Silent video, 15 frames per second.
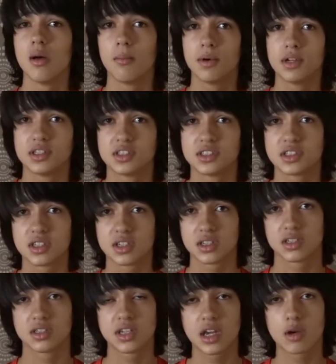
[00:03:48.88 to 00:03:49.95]
but
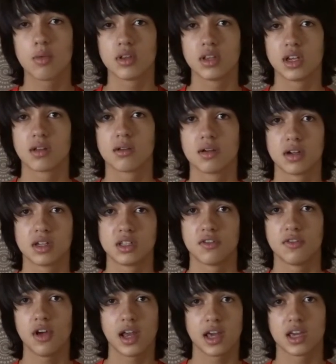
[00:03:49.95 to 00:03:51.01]
stick with it, because
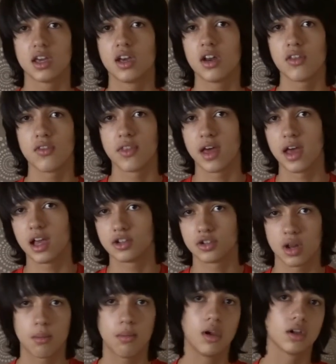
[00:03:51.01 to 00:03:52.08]
if you're like here and there,
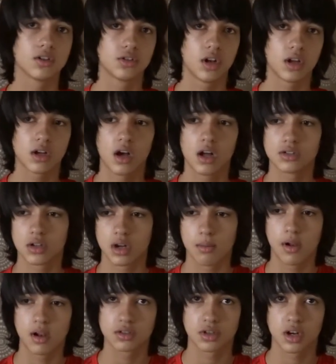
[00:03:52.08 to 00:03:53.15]
should I bulk, should I cut, should I
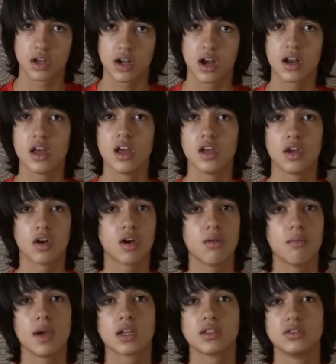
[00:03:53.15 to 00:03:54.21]
bulk, should I cut, you're
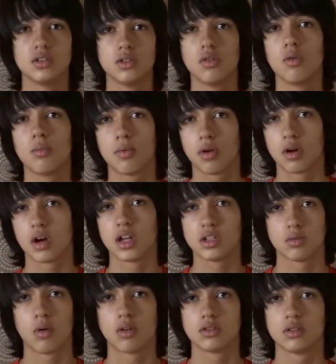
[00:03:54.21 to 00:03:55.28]
gonna make zero progress
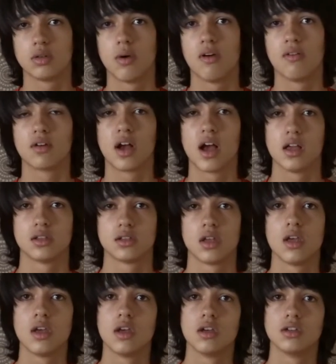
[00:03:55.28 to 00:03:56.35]
whatsoever guys.
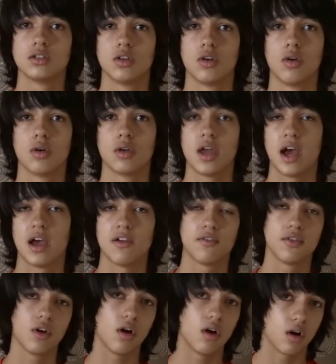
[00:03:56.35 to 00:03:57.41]
So yeah,
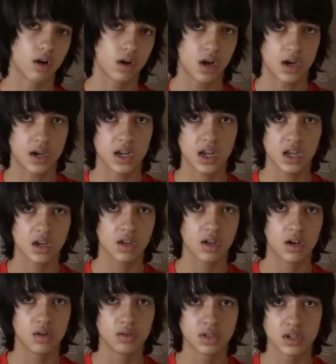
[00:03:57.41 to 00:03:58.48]
if you're cutting and
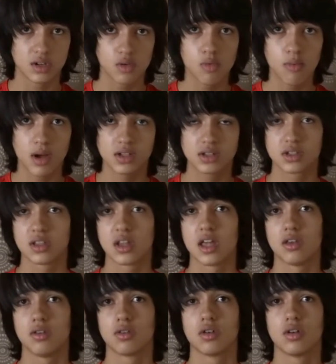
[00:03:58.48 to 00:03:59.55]
you're losing too much, then
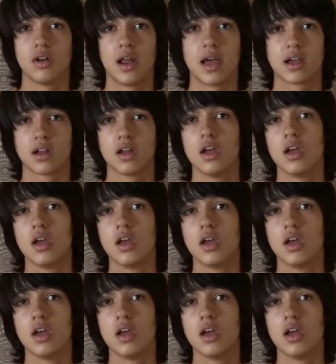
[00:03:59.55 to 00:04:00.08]
you could like